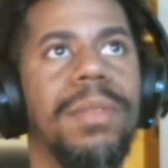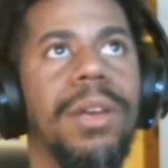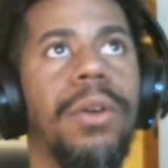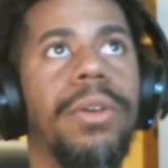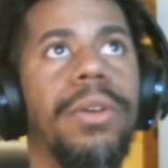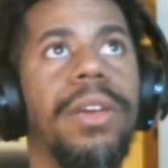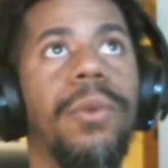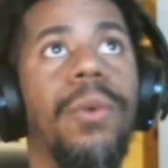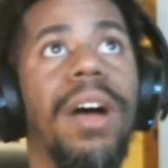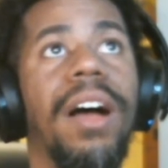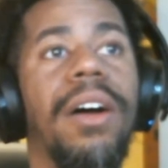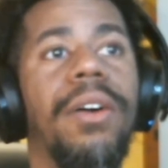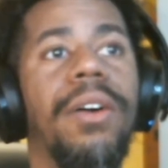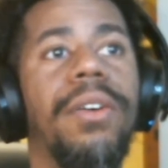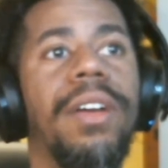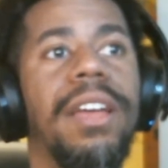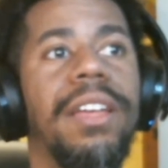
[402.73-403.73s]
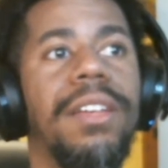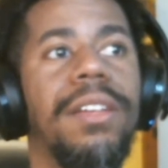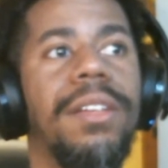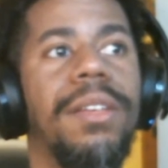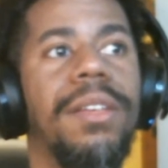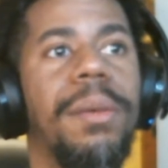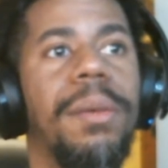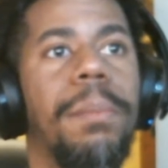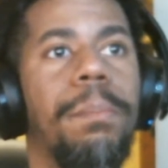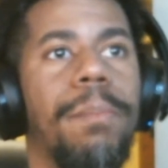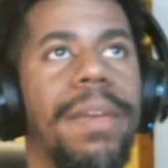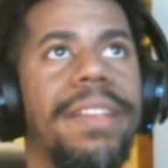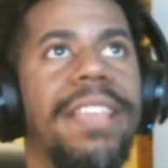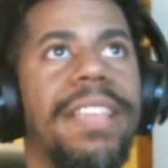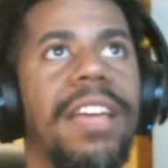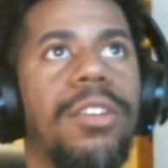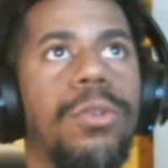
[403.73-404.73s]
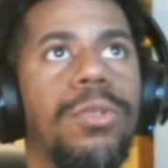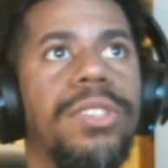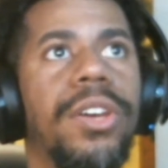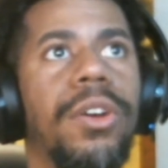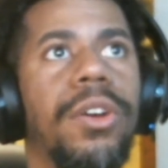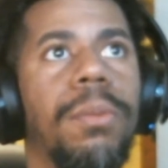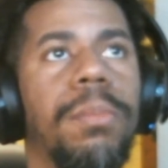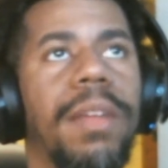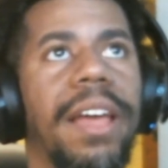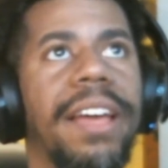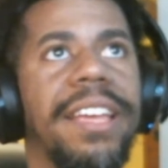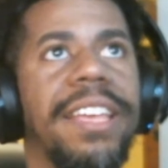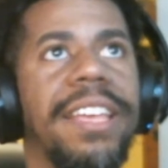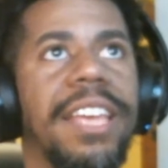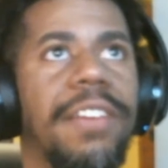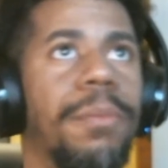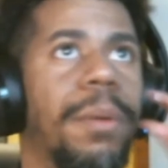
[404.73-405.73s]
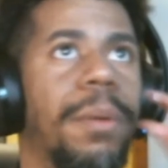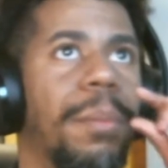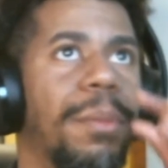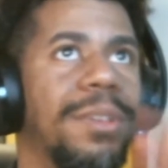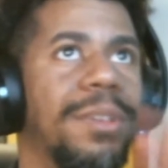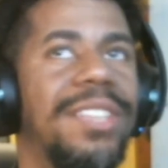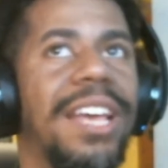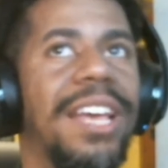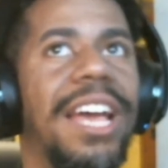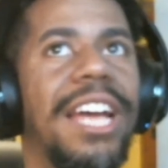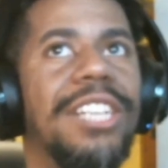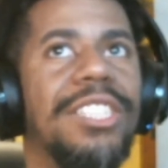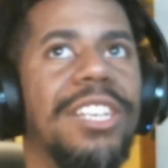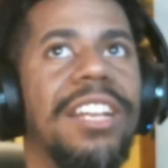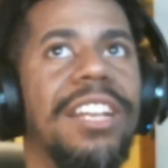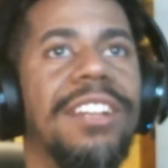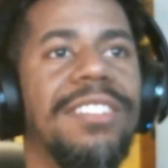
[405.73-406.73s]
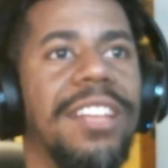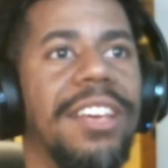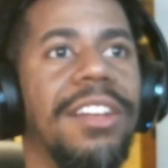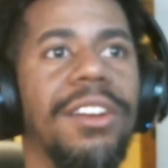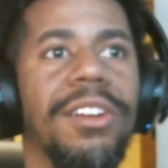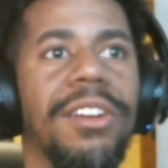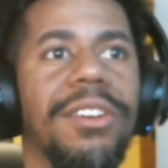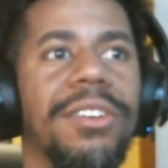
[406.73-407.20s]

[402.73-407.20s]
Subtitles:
Okay, wow. Make that dude's hair black and give him a mustache. He looks like Hitler.